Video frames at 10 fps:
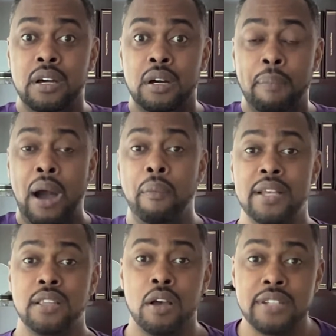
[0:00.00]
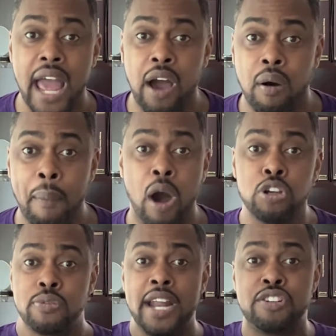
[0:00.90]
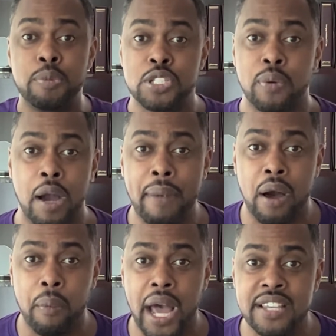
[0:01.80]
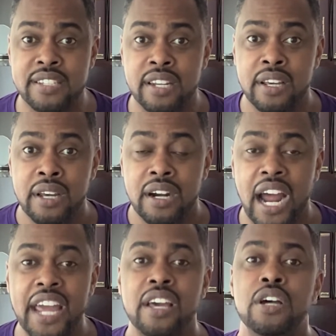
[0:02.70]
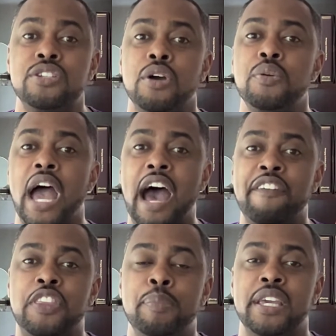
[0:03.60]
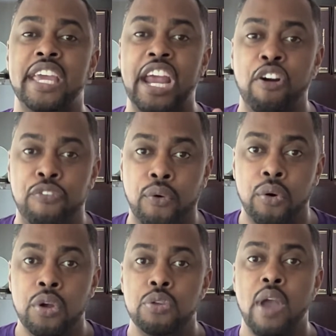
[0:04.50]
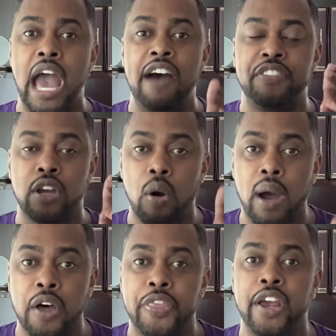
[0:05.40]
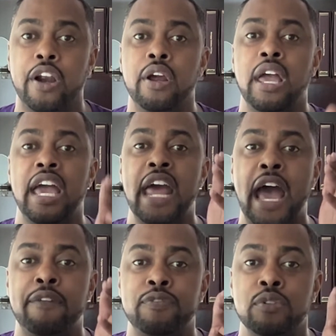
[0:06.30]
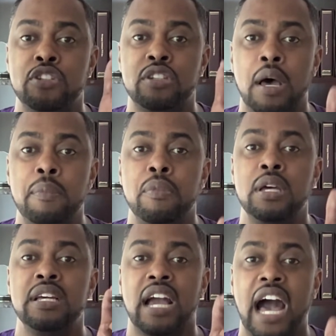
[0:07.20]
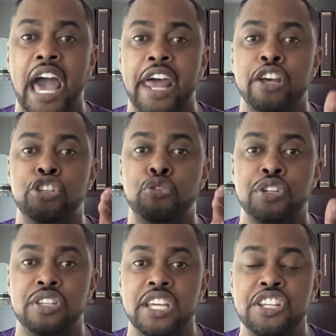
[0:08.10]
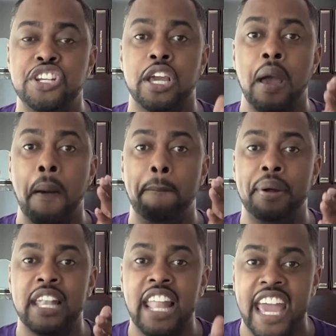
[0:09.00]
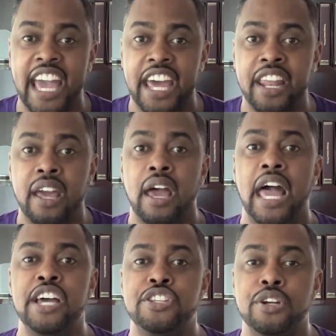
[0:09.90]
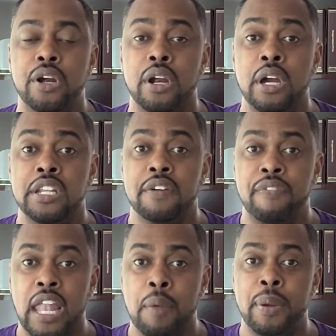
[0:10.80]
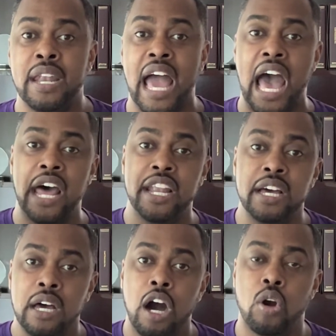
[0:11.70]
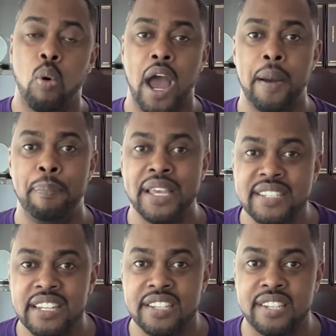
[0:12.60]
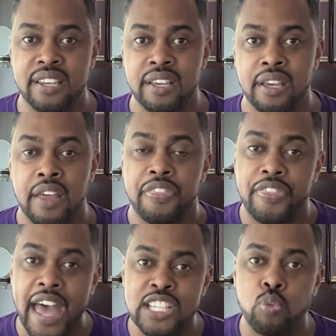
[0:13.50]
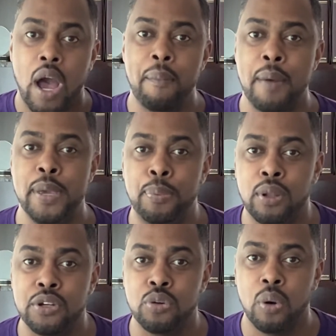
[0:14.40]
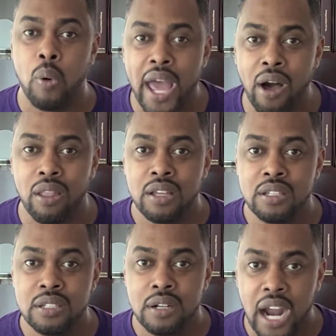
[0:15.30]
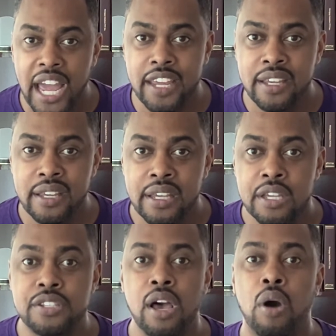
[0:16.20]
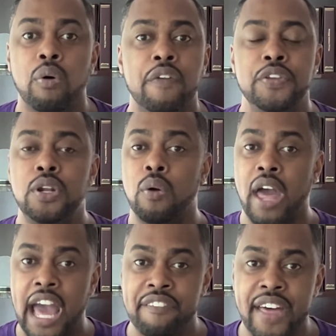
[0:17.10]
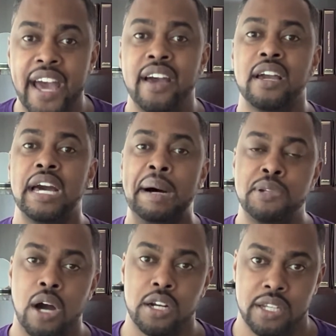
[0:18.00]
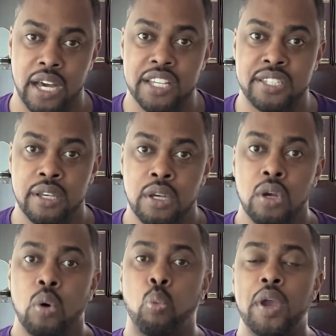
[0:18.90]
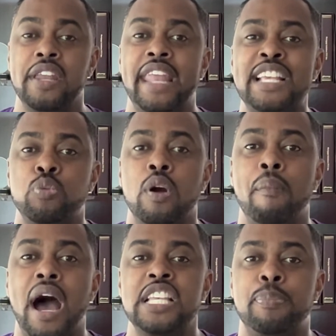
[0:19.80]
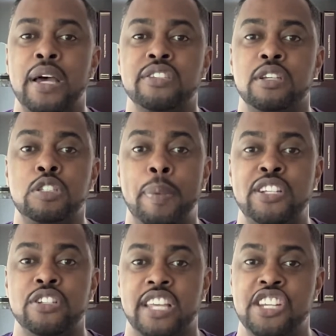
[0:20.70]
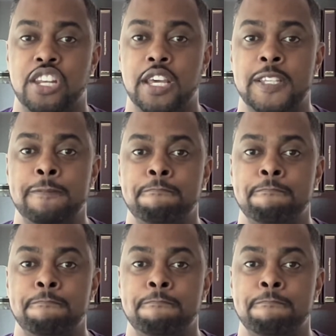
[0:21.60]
Mountain West closed down. My whole strategy was around Mountain West, right? So you have to be careful. You have to go out there and have some kind of strategic plan as you're developing how to acquire business. That's why my people are doing well, right? So if you don't have that, come talk to us. That's where my specialization is.